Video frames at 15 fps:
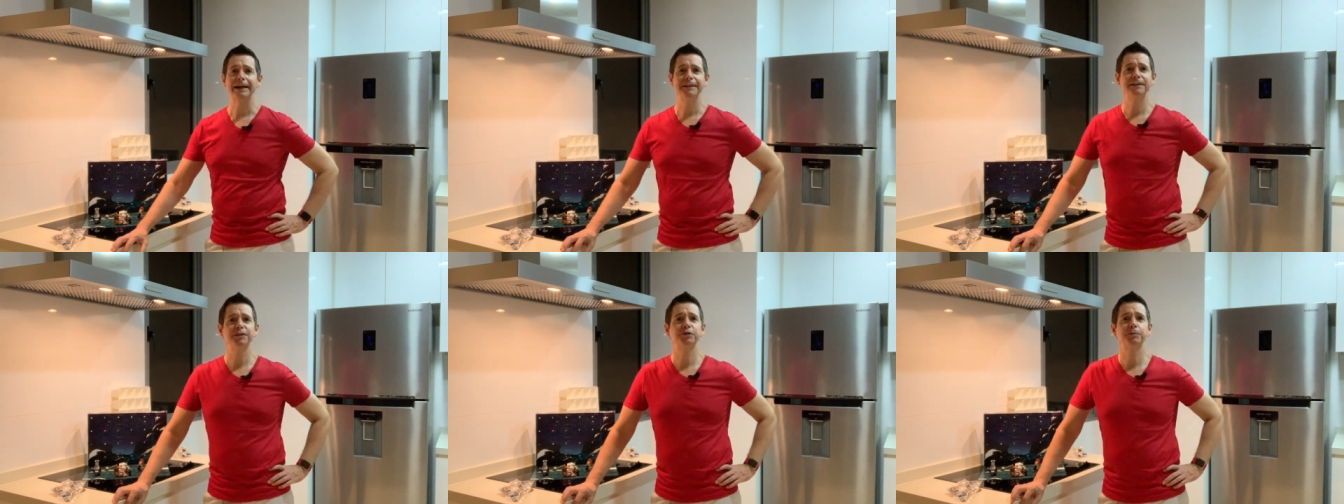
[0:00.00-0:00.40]

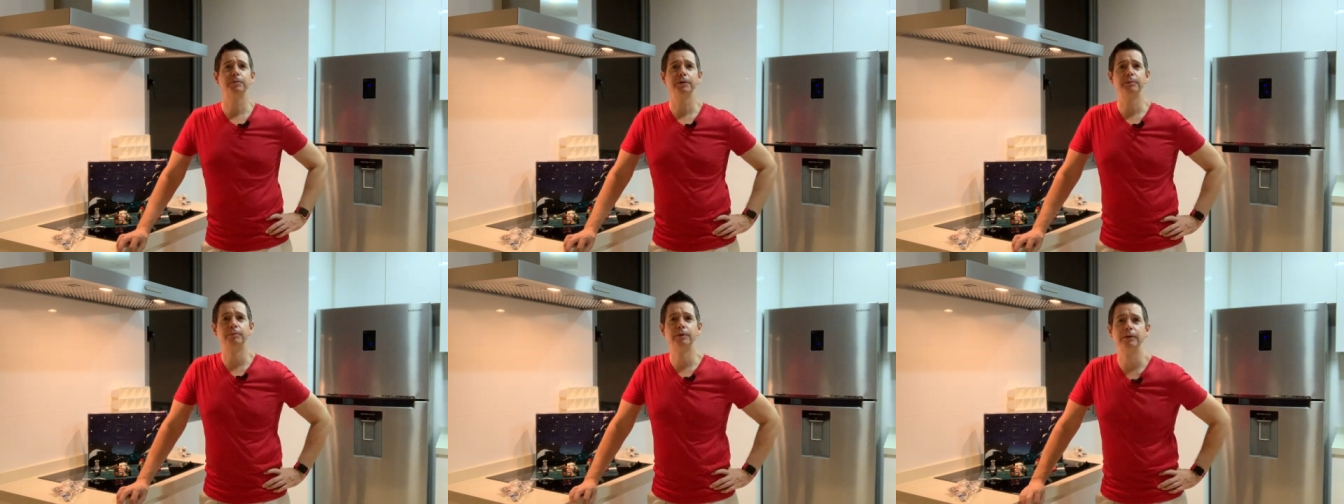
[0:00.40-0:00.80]
in the
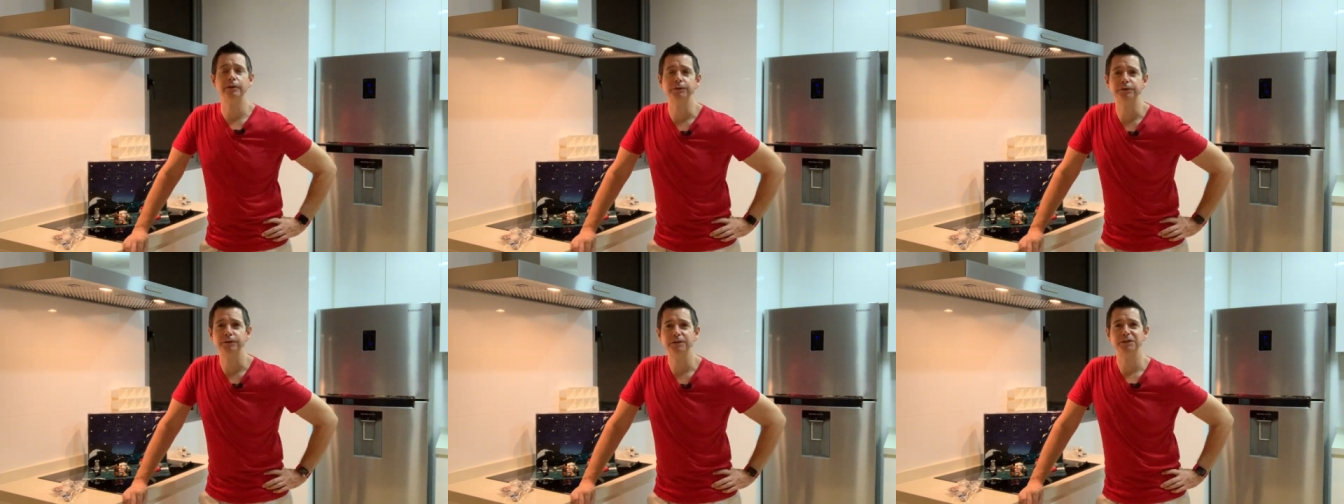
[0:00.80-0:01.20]
speed
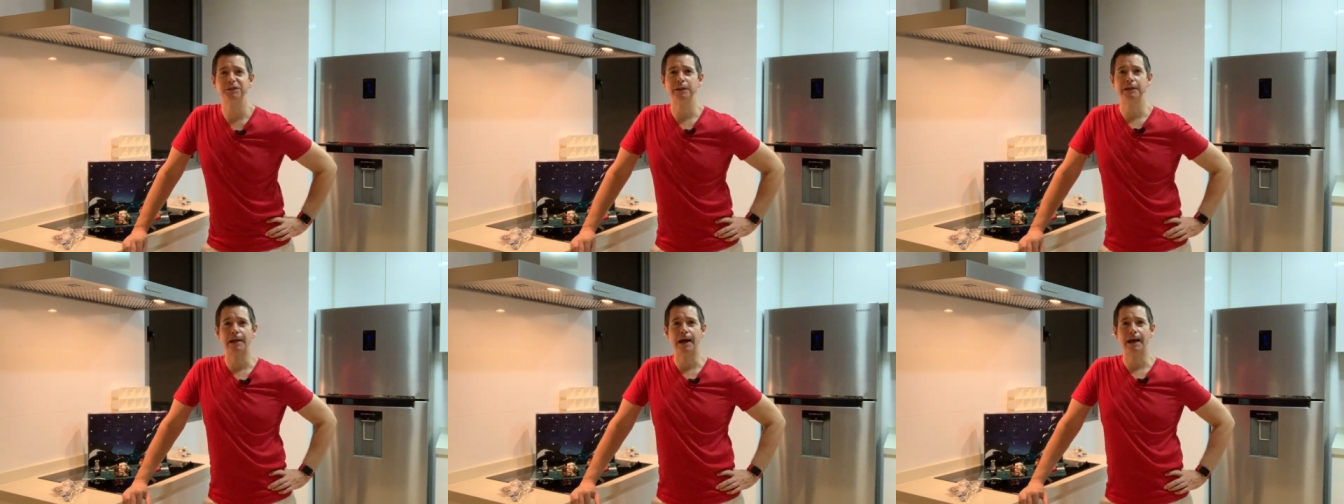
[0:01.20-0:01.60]
build
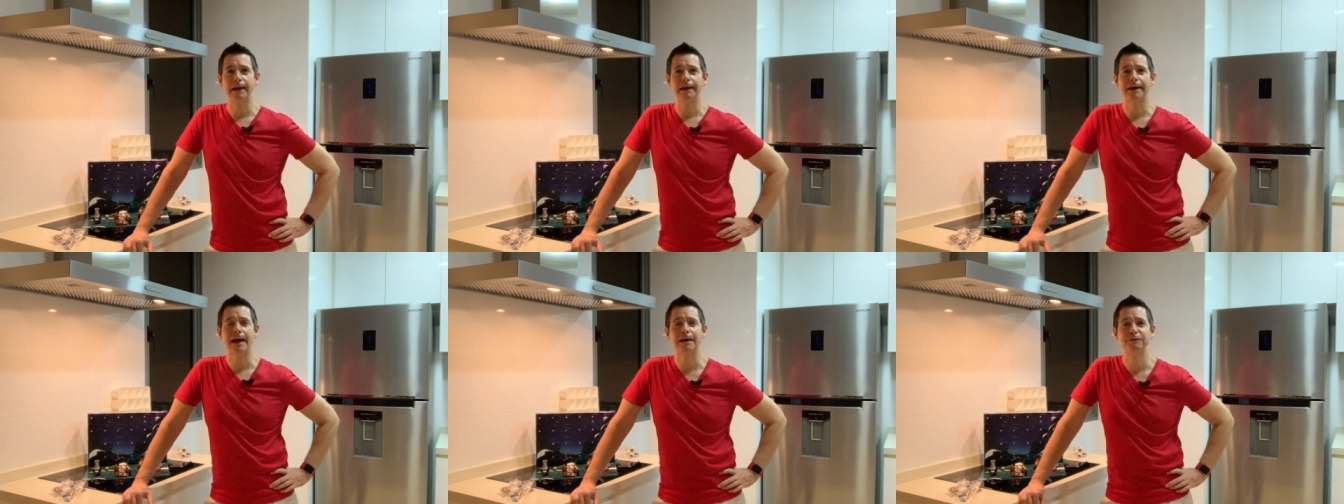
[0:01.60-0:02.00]
did
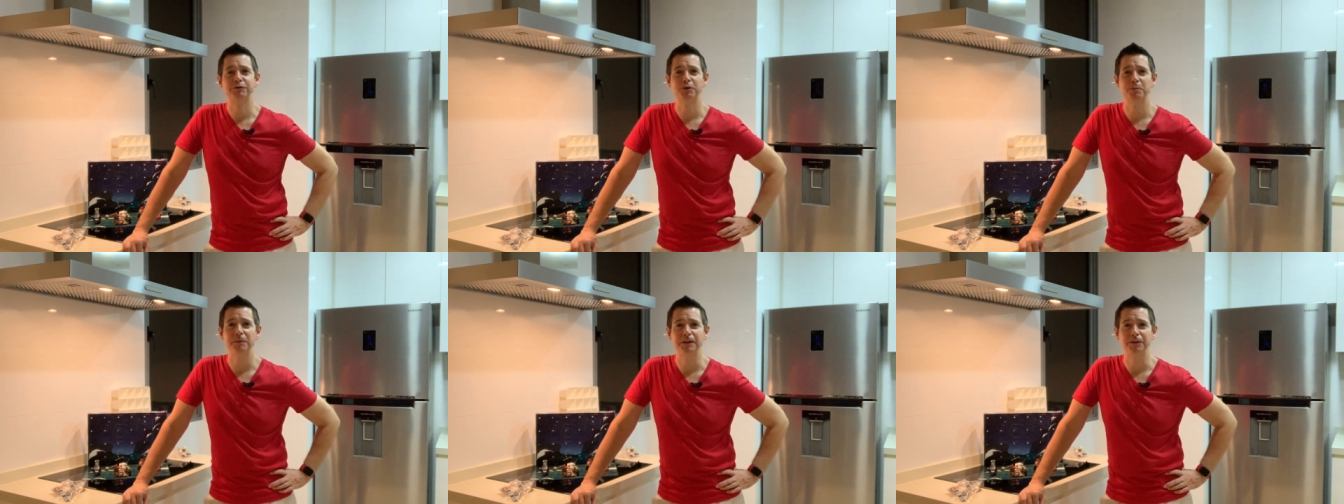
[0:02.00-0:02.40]
I have
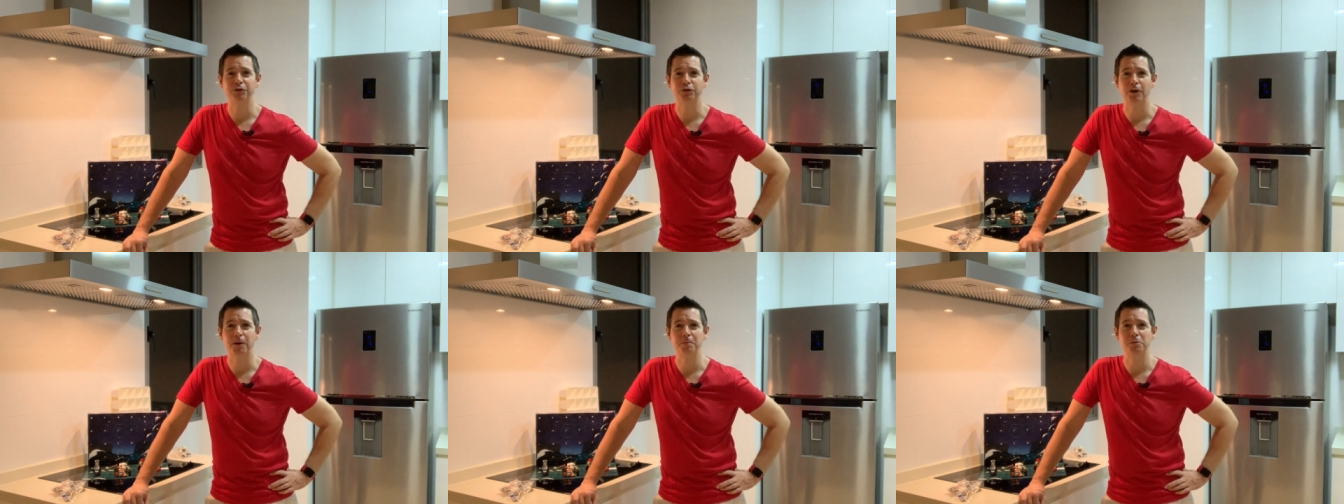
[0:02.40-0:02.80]
so many
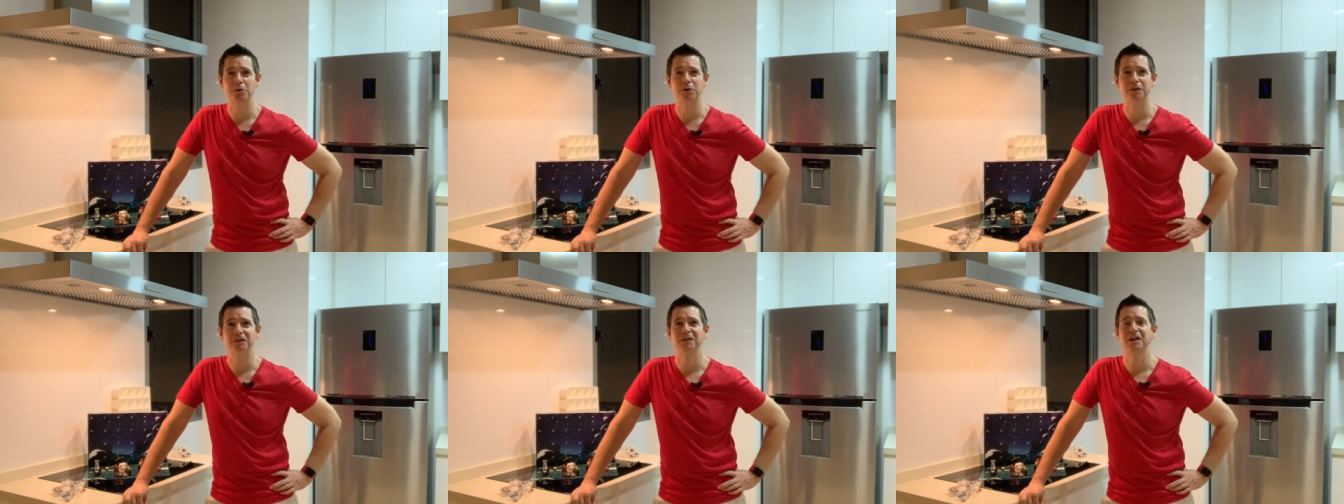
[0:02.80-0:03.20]

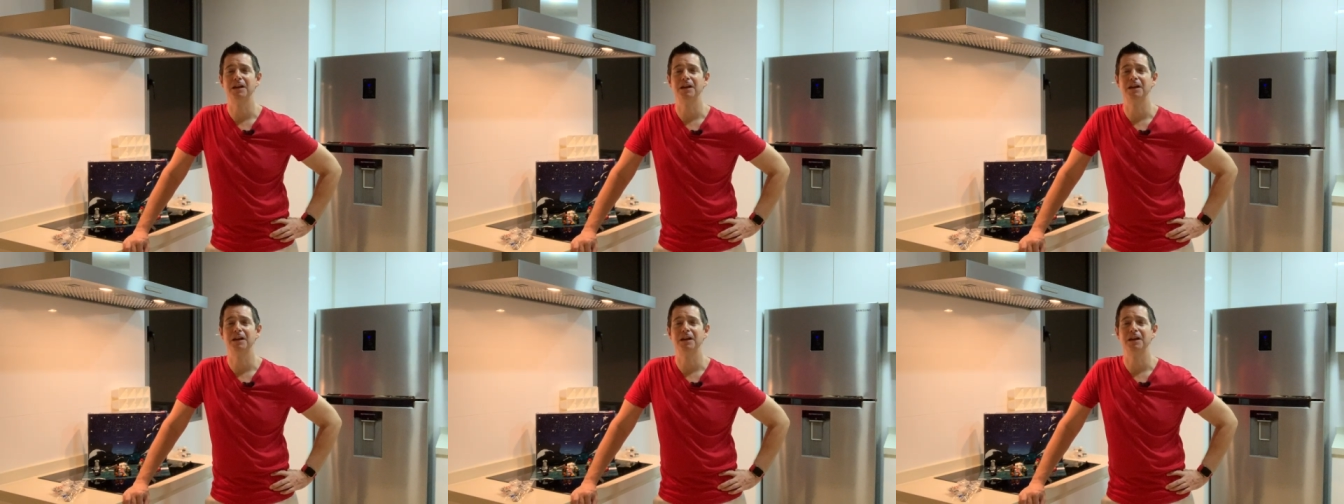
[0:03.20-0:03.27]
trouble?